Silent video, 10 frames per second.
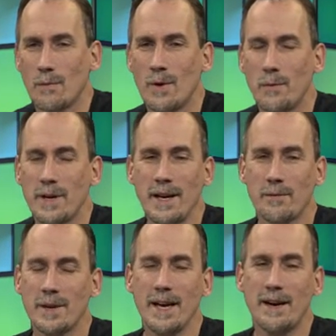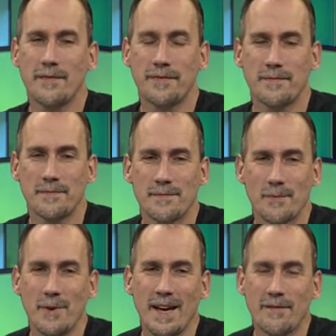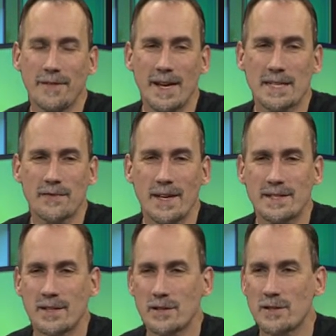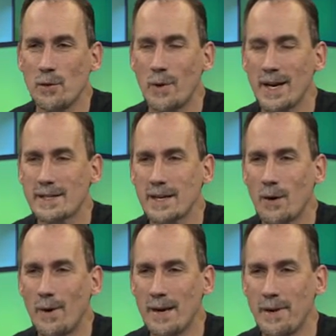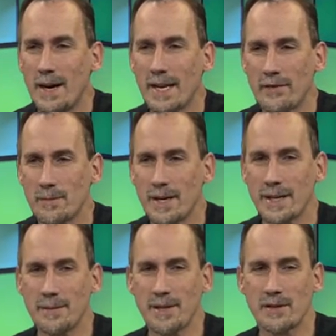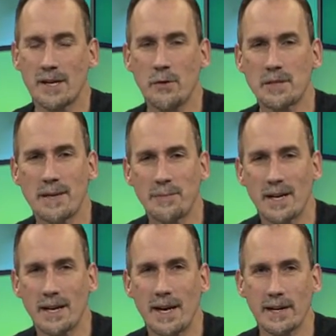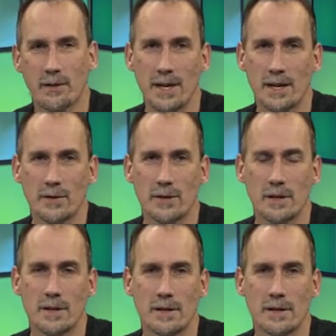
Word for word: Well, we pretty we have we have flash floods, and there's no way it's going to wipe out everybody. I mean, there's always people on high ground.